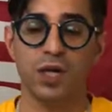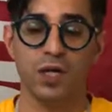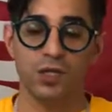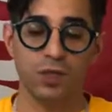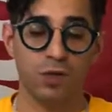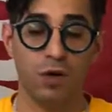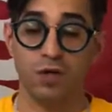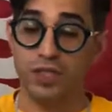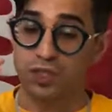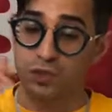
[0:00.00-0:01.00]
So I'll
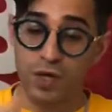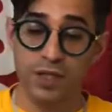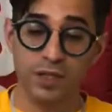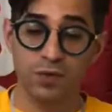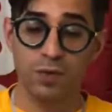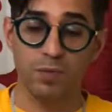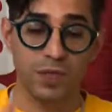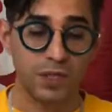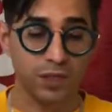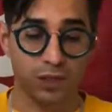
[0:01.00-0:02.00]
get straight into it
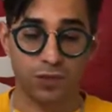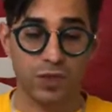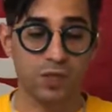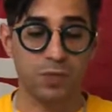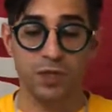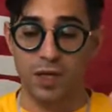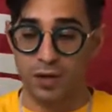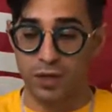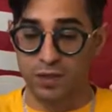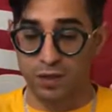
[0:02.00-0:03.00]
because trust me, there
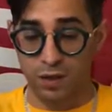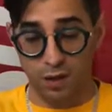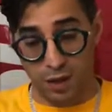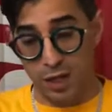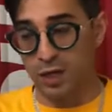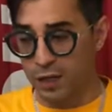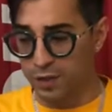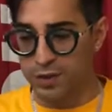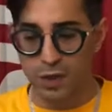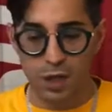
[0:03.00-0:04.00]
is a lot of layers.